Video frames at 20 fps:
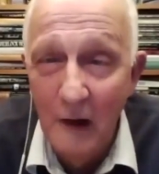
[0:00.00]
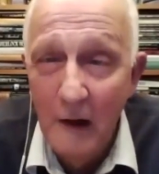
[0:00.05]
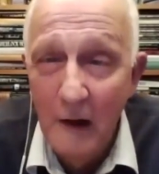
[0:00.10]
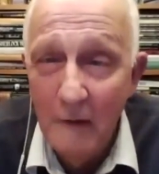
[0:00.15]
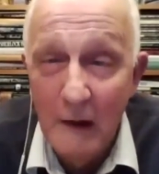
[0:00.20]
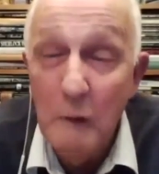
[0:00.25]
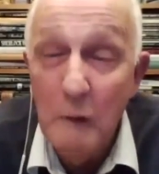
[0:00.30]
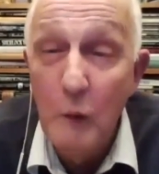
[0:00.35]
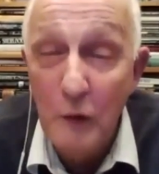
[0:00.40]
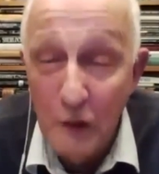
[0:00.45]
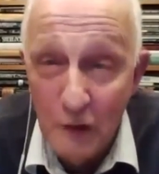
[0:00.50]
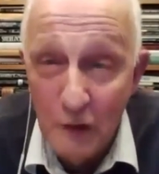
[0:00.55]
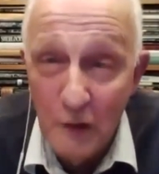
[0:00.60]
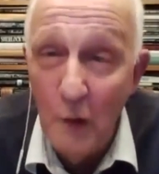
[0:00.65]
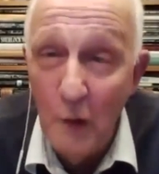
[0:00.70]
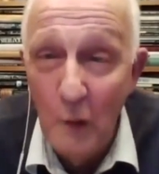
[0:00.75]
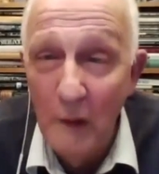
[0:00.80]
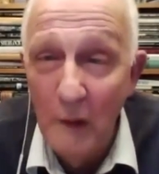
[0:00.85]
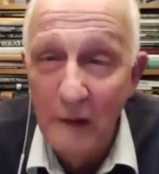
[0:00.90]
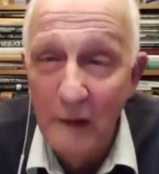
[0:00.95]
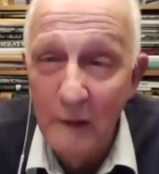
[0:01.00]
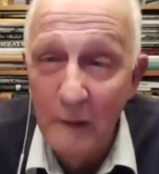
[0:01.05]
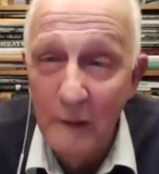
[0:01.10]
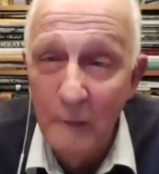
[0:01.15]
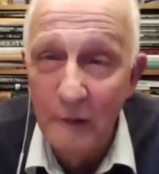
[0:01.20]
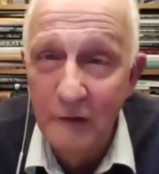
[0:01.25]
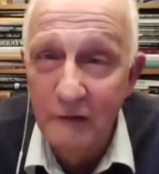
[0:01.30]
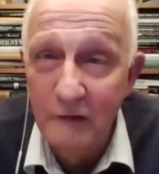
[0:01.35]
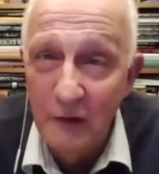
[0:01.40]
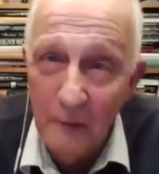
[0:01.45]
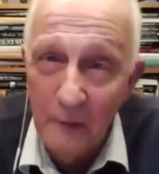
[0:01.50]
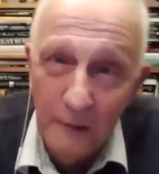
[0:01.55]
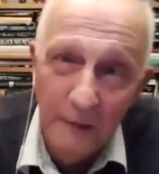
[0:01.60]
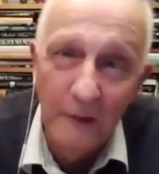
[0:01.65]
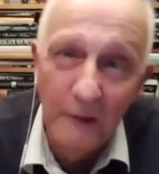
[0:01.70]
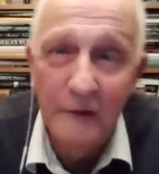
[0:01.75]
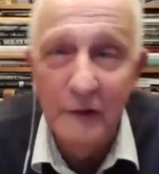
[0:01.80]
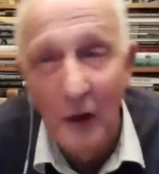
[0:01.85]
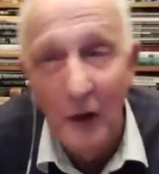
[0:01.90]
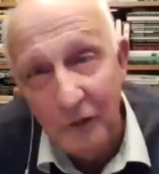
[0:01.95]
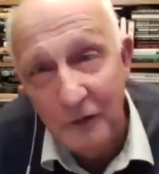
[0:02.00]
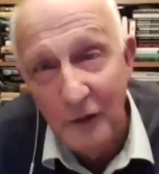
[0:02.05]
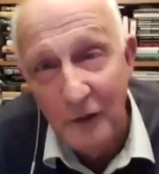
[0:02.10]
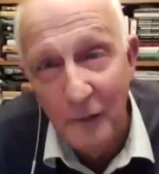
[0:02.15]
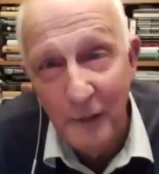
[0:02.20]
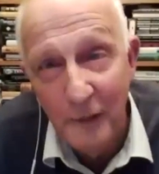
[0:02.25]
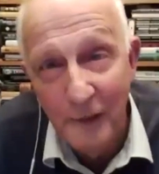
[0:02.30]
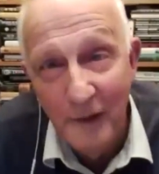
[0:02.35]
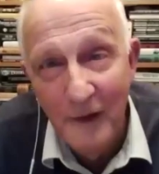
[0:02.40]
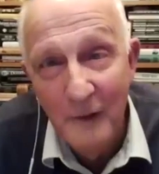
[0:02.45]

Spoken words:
they wouldn't know whether it was truth or not truth,